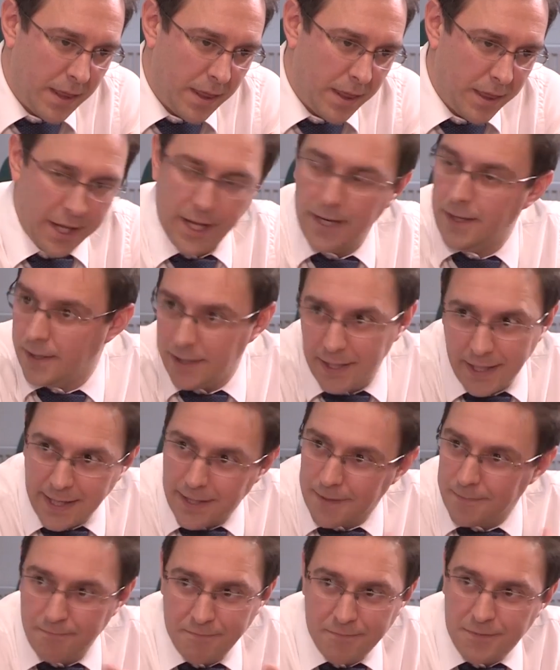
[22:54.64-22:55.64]
Then
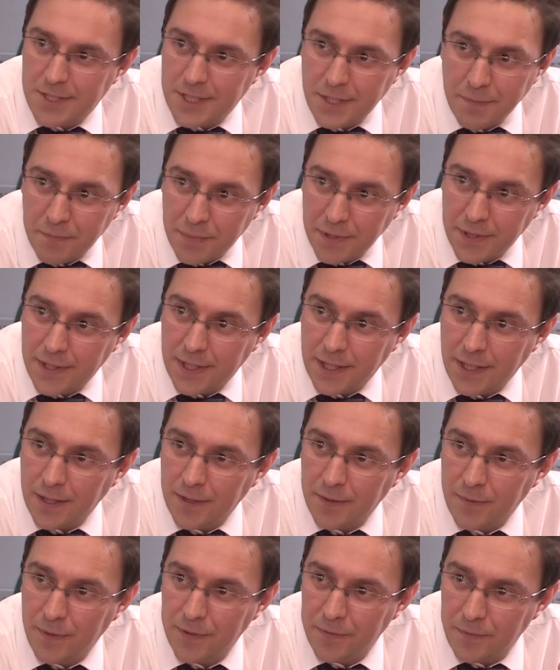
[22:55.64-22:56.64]
sympathy
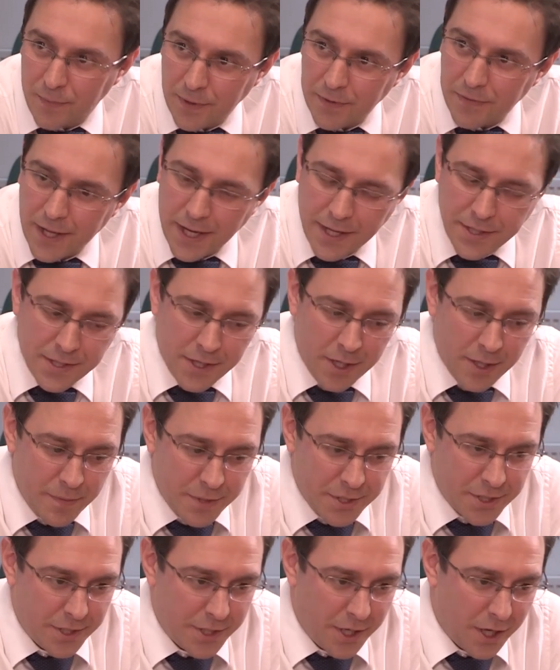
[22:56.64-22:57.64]
with that type
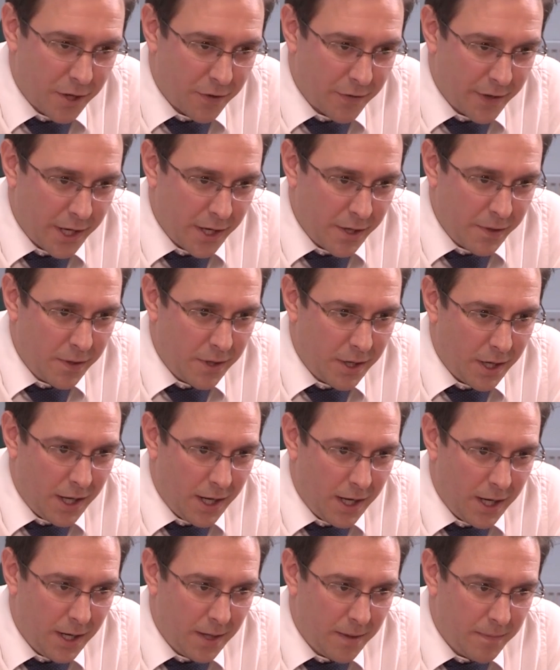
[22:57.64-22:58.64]
of scenario.
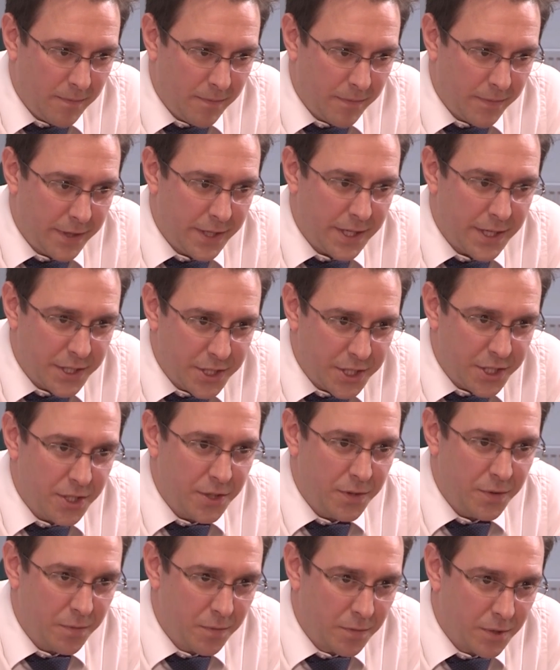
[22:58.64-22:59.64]
The
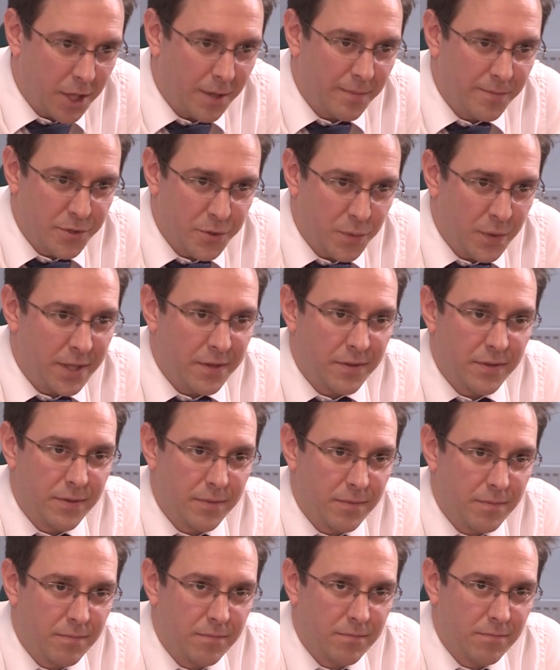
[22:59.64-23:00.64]
issue comes
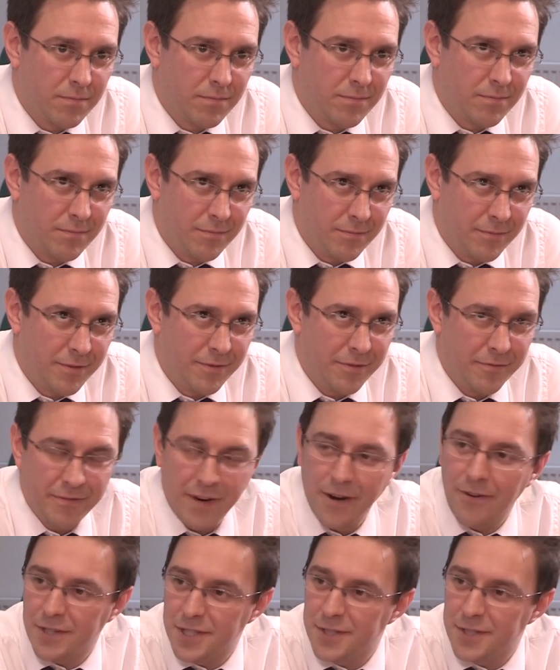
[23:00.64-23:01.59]
with very